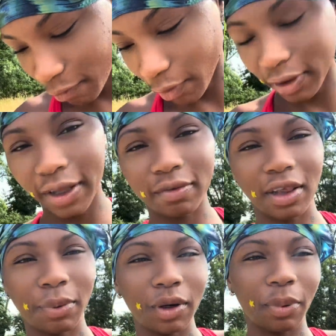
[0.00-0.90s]
forklift. So
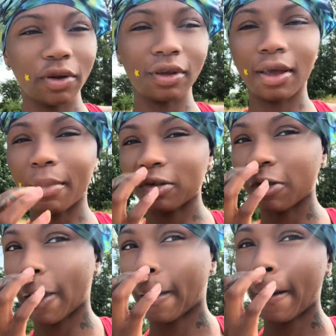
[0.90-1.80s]
they put a person in my
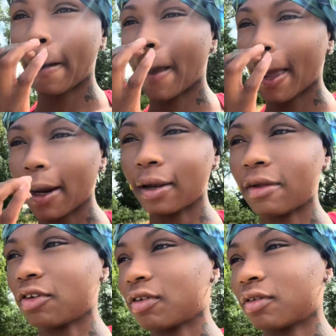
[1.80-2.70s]
truck and then they
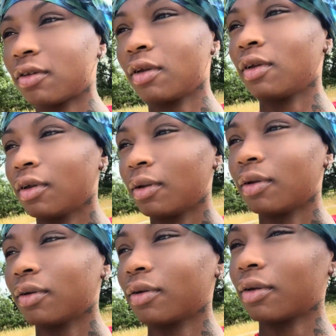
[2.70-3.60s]
just
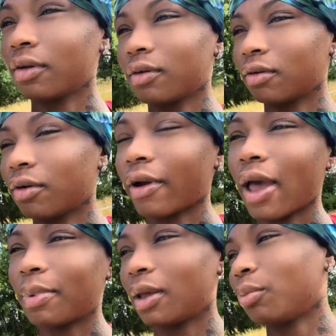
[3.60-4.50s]

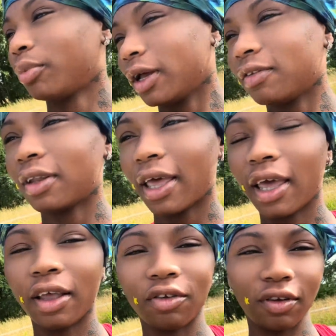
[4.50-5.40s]
grab it, bring it to the
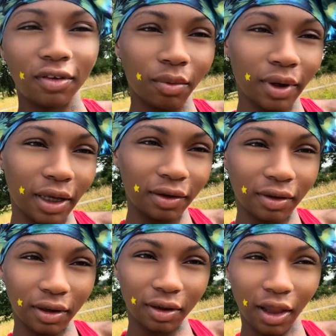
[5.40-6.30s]
edge, then someone gets
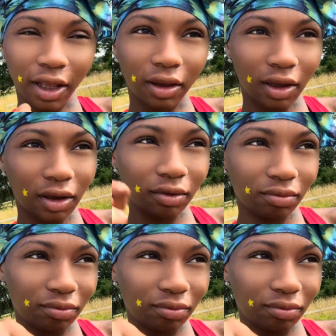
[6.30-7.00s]
in like the